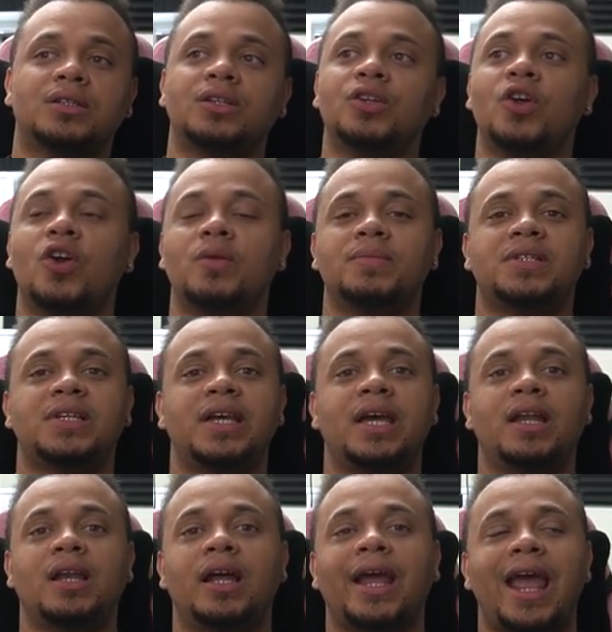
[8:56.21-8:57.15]
You know what I'm
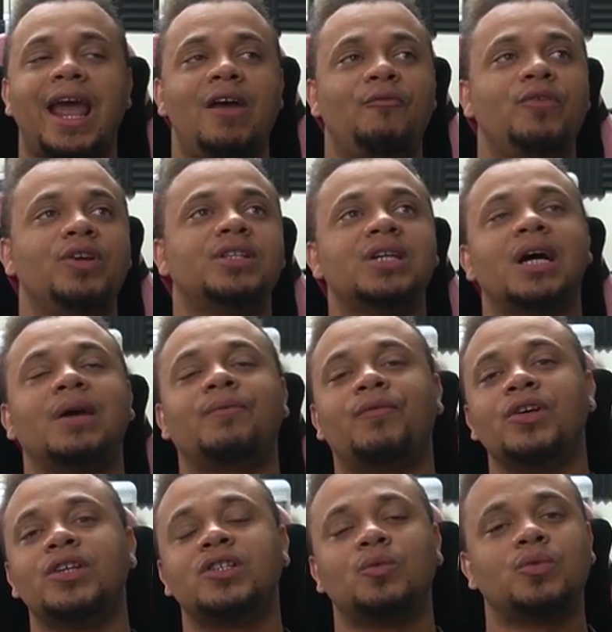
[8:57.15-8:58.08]
saying? Like, every time
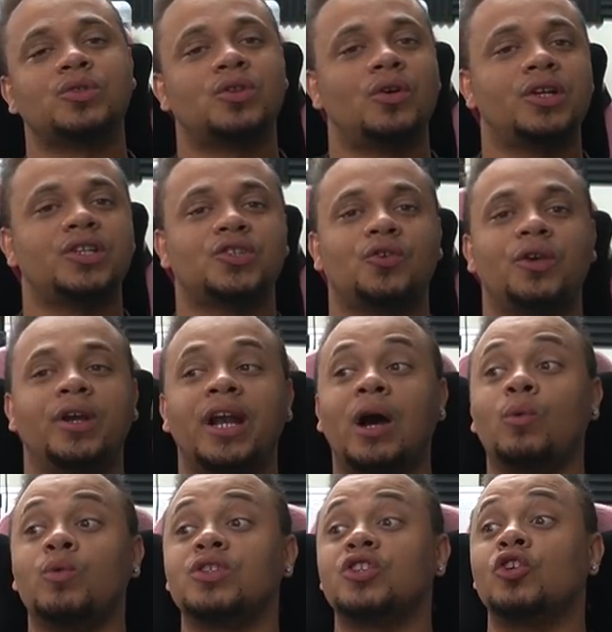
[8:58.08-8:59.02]
Frieza was on the screen,
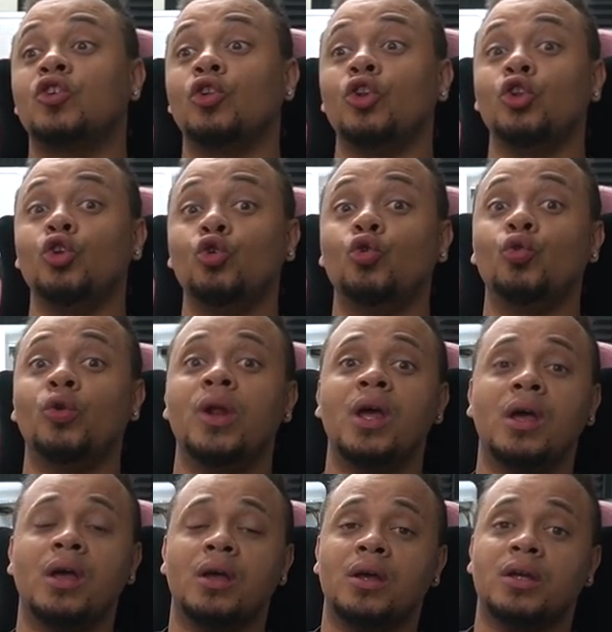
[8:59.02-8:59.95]
I was glued
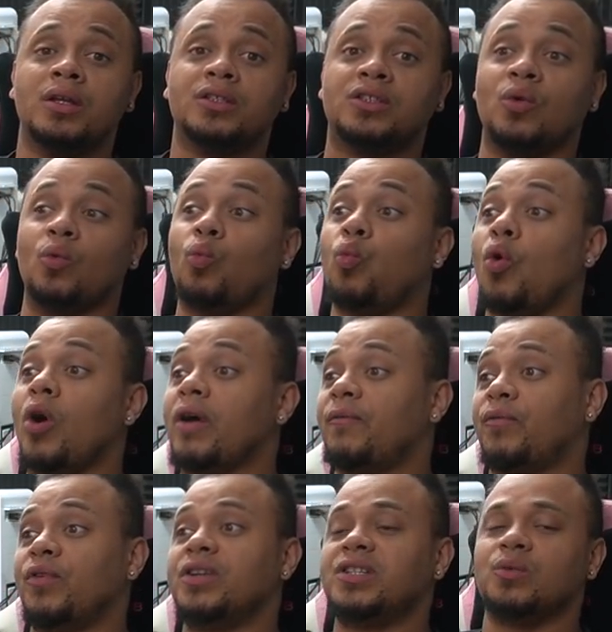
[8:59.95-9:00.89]
to what
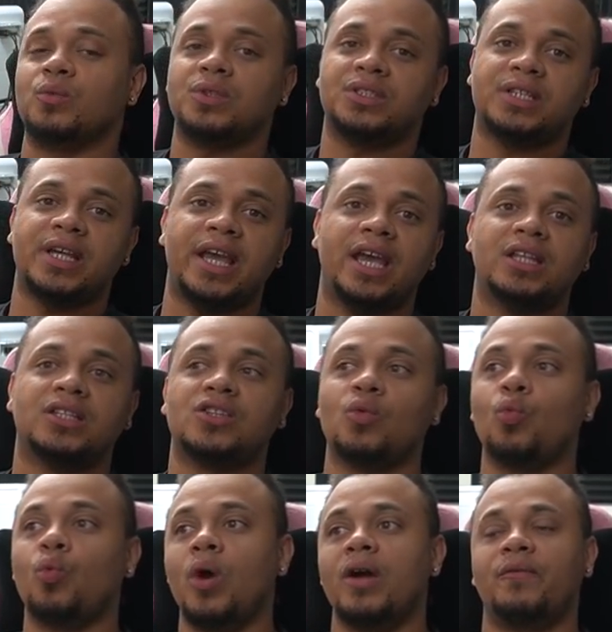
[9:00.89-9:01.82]
Frieza was saying,
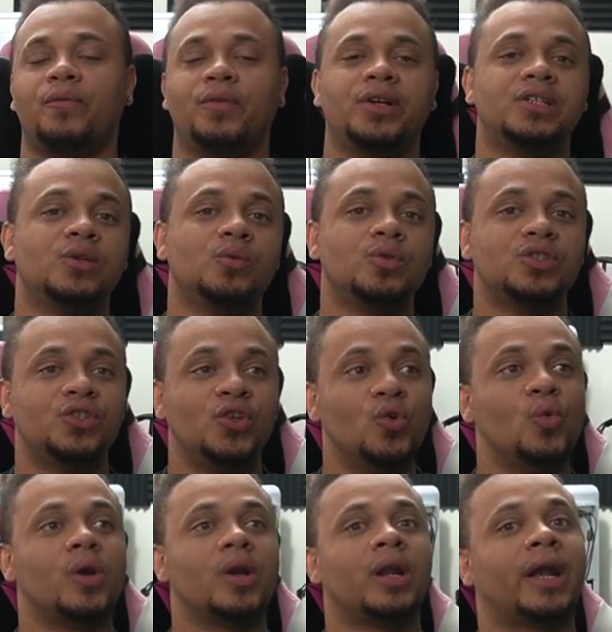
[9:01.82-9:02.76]
to what Frieza was
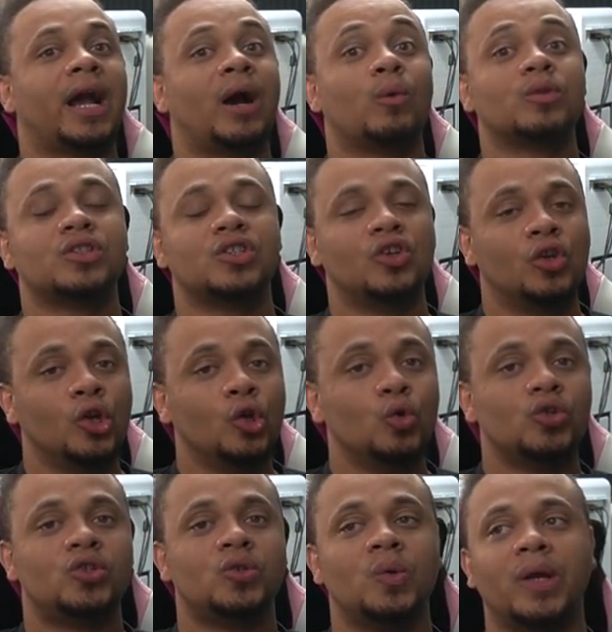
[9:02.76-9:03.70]
doing. Like, I was
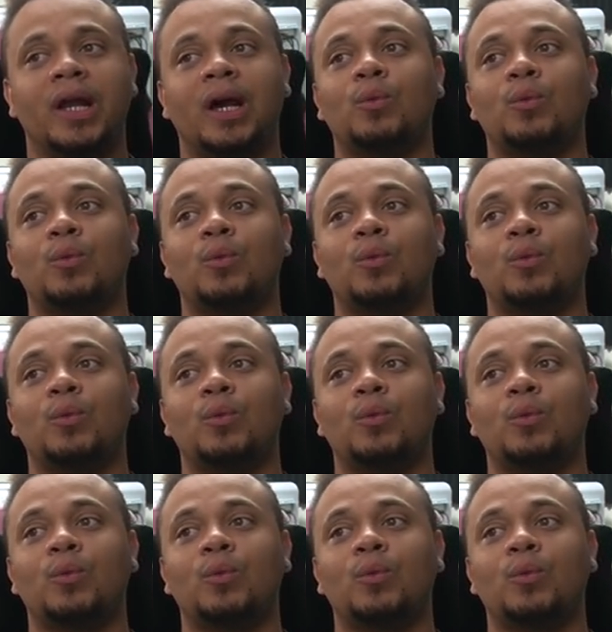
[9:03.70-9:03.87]
glued to it.